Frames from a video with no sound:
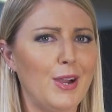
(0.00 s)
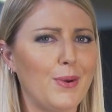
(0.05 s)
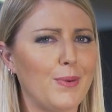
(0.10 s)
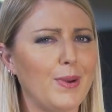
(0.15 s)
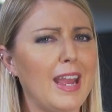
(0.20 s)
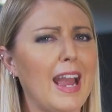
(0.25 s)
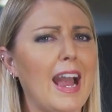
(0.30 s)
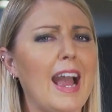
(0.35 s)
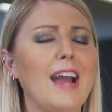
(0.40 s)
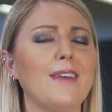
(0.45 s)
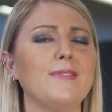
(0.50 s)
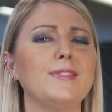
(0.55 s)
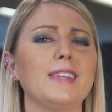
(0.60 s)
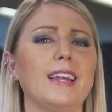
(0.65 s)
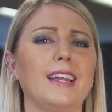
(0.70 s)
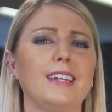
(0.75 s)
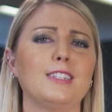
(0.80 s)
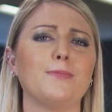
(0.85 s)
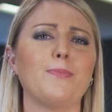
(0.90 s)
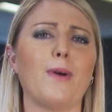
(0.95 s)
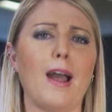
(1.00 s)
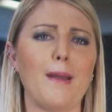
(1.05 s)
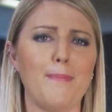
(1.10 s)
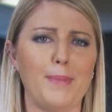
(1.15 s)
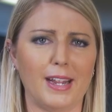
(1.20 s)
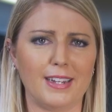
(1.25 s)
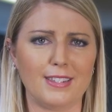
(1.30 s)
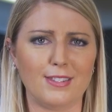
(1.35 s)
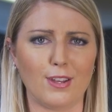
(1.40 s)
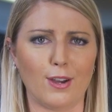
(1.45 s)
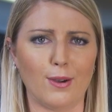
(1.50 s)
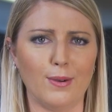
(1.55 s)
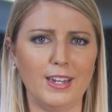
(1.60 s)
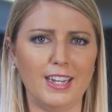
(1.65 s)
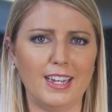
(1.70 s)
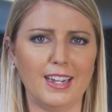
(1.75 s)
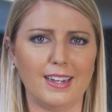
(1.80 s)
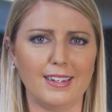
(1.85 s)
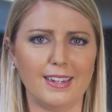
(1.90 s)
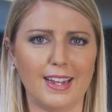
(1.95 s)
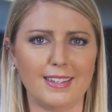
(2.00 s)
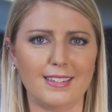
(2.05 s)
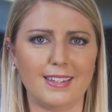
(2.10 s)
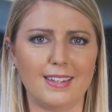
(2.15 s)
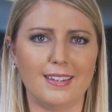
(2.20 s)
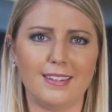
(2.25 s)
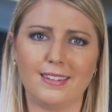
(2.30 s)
We have seen spy pics though, and Hyundai